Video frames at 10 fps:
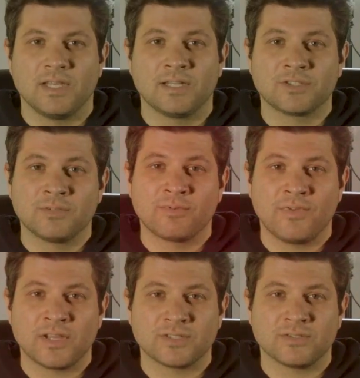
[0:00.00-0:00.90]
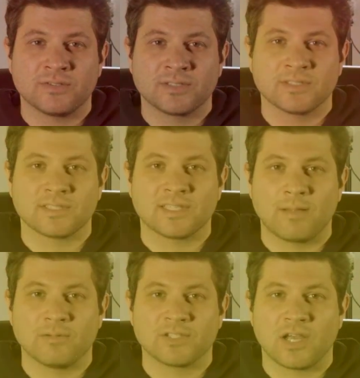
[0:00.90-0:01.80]
Industry professionals,
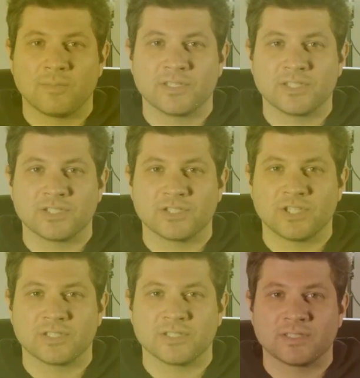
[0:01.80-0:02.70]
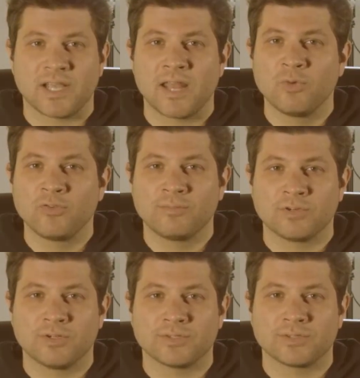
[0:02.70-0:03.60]
established competition judges, and movie
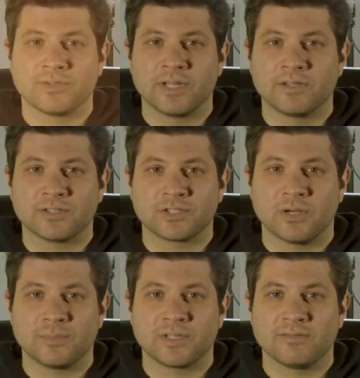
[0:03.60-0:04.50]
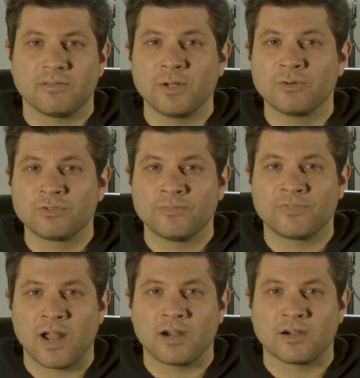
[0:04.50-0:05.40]
producers reading your script give little room
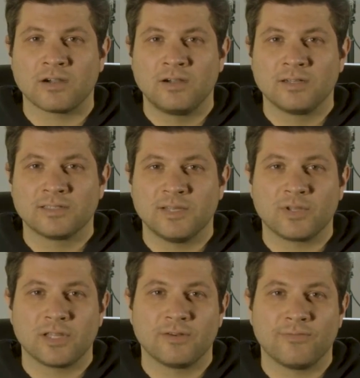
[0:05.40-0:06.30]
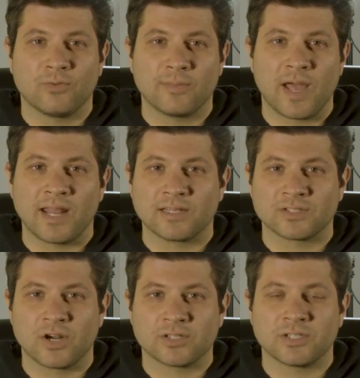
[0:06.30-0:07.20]
for error, typically in format and
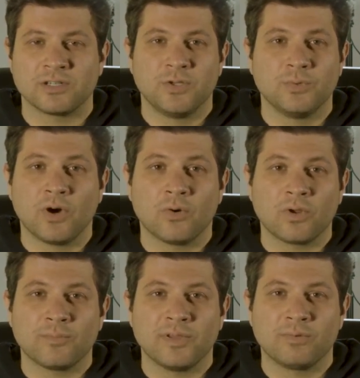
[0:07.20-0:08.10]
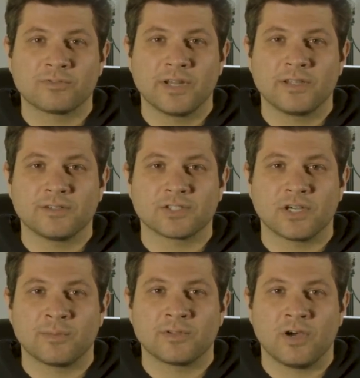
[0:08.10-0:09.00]
structure. You don't want people reading your
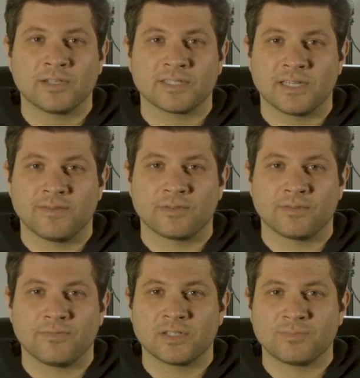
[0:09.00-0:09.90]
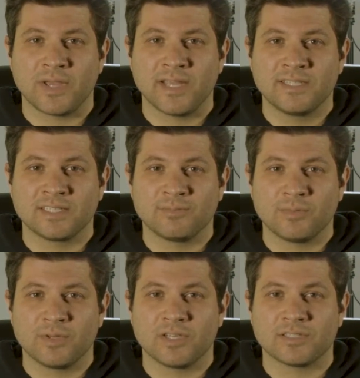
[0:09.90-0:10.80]
script tossing it after the first page simply
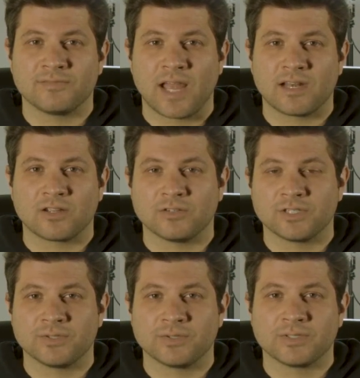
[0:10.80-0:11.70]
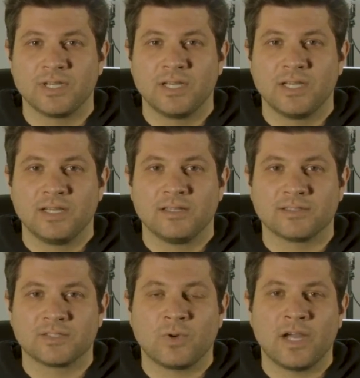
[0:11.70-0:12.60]
because of technical issues.
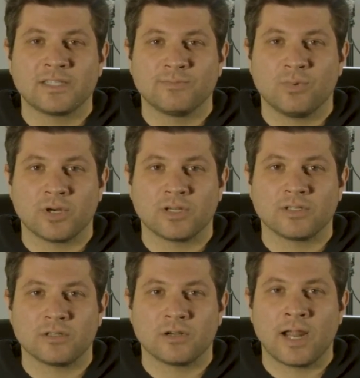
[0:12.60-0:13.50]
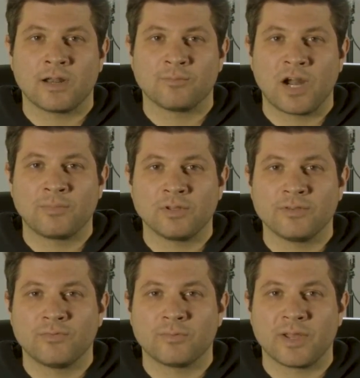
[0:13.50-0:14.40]
This is why it's important to learn how to properly
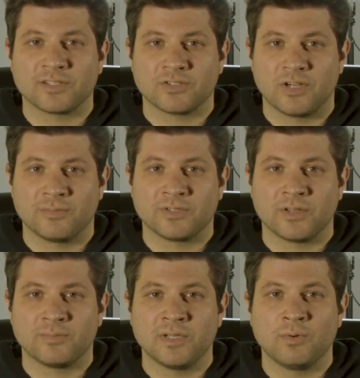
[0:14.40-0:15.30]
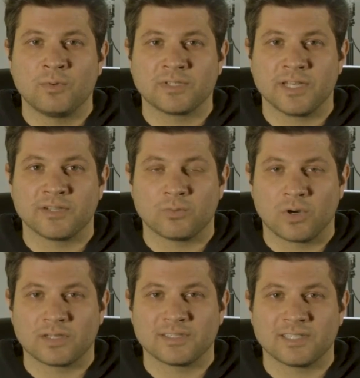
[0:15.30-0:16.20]
format a script so that people will take your
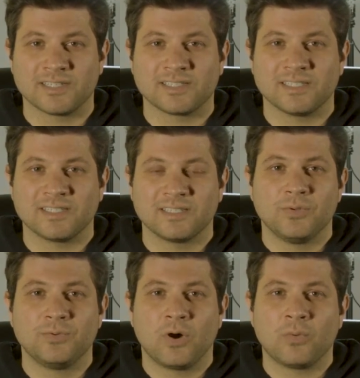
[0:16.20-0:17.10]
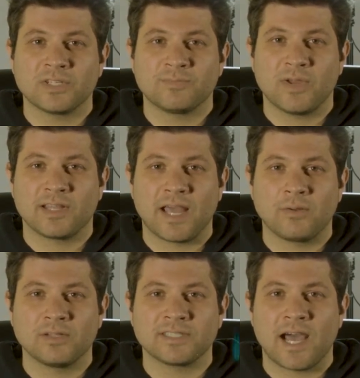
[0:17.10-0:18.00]
work seriously. You don't want to spend
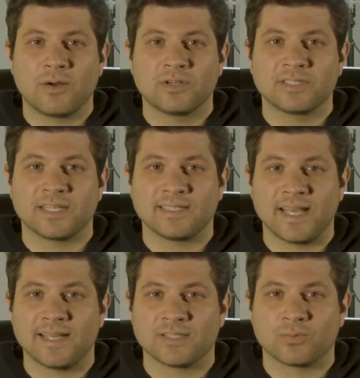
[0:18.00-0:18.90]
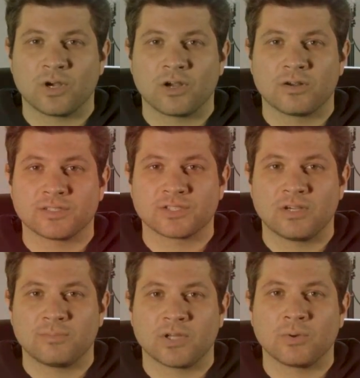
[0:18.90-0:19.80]
countless hours and days working on a
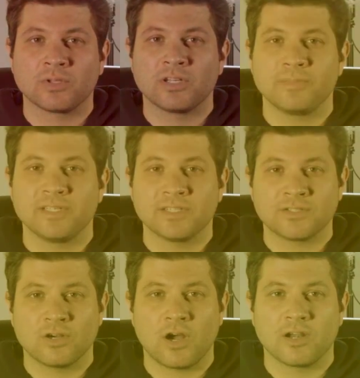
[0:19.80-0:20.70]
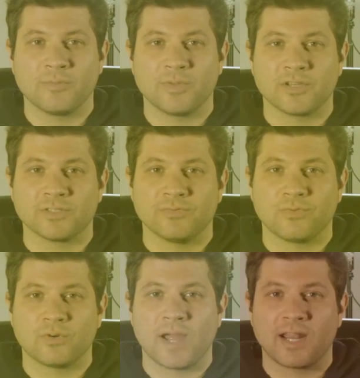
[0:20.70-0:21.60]
script only to be disregarded because you
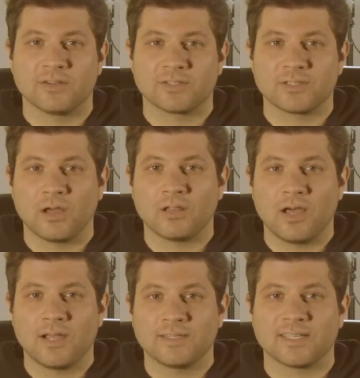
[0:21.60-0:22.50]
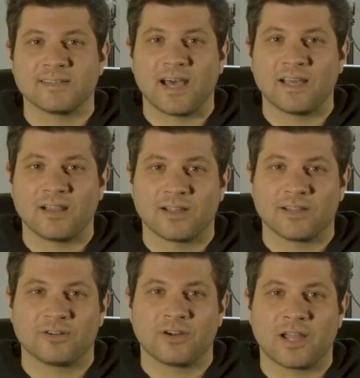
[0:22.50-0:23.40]
formatted your slug lines and dialogue
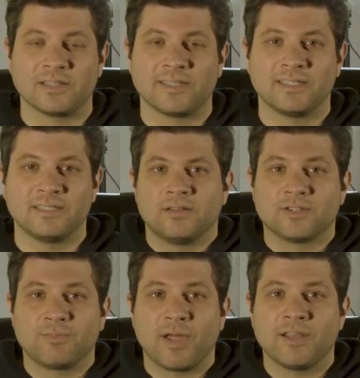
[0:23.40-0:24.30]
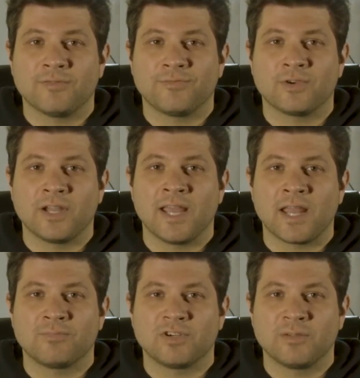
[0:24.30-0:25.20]
incorrectly. There's plenty of free
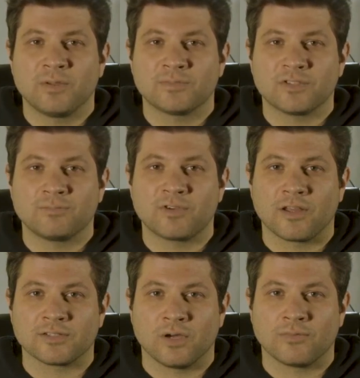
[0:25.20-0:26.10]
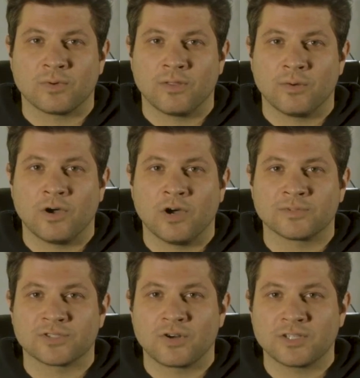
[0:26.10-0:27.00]
and premium script writing software that will
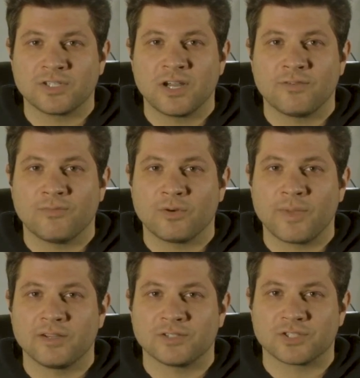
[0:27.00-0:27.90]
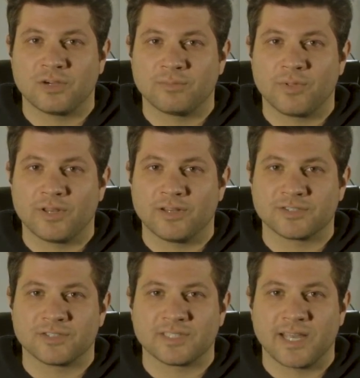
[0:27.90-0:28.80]
help structure and format your script within
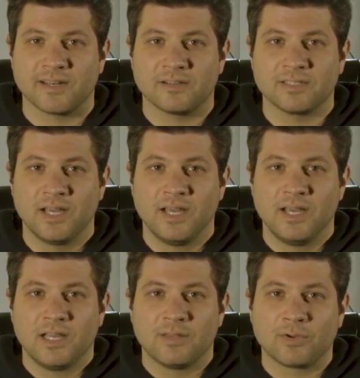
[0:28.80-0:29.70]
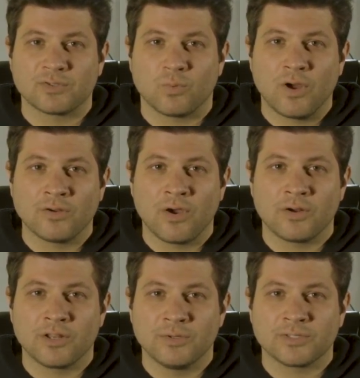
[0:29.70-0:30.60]
industry standards. The most
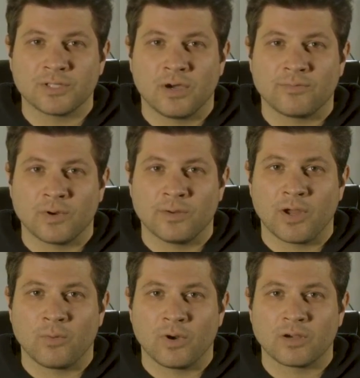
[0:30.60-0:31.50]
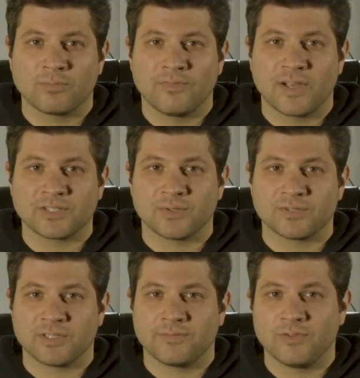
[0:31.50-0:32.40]
well-known and used software by working
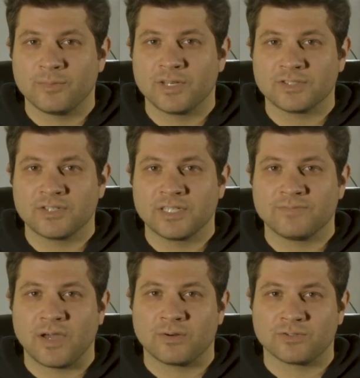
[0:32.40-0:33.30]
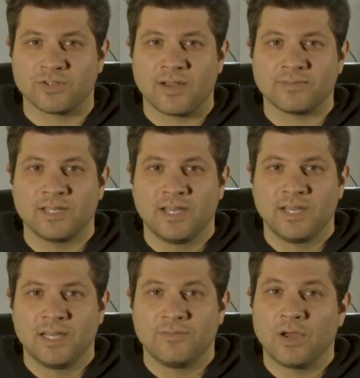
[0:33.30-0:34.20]
professionals in the film industry is Final Draft.
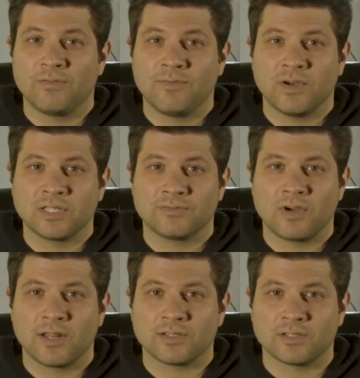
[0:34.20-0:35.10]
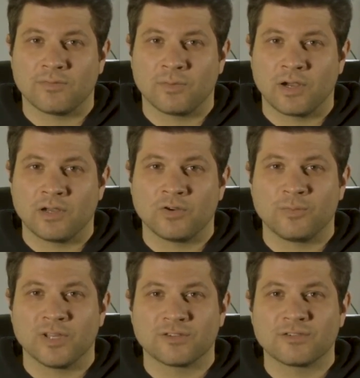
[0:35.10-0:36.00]
If you have the funds for writing software, it would
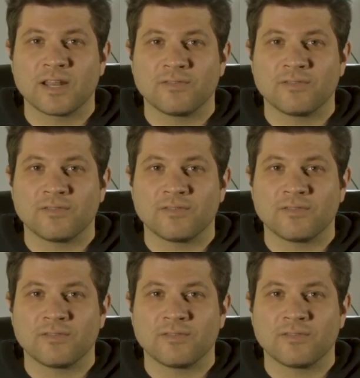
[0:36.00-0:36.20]
be a great